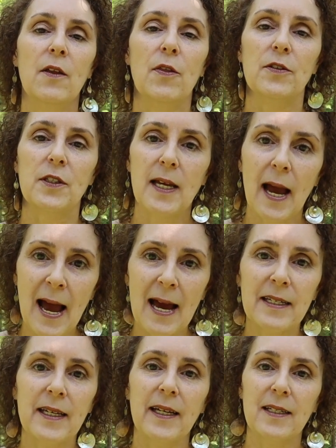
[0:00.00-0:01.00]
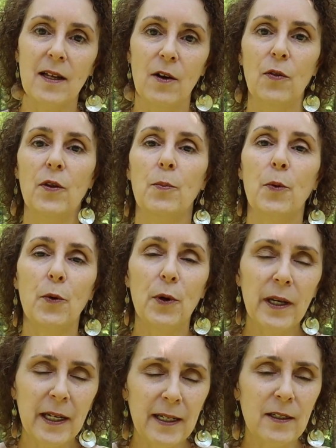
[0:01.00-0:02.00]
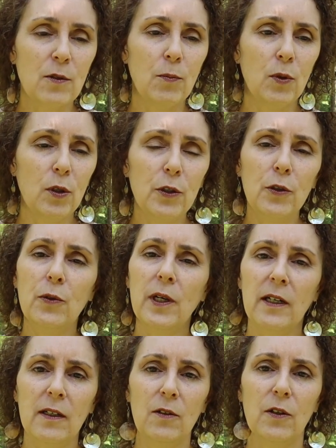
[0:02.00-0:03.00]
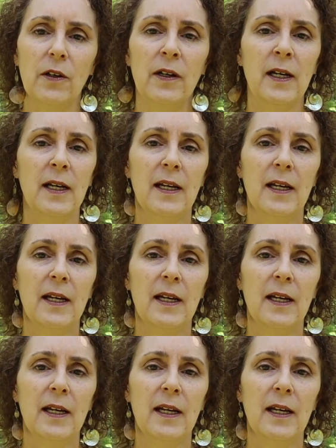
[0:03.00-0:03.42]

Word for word: the sky takes on the prettiest blue color.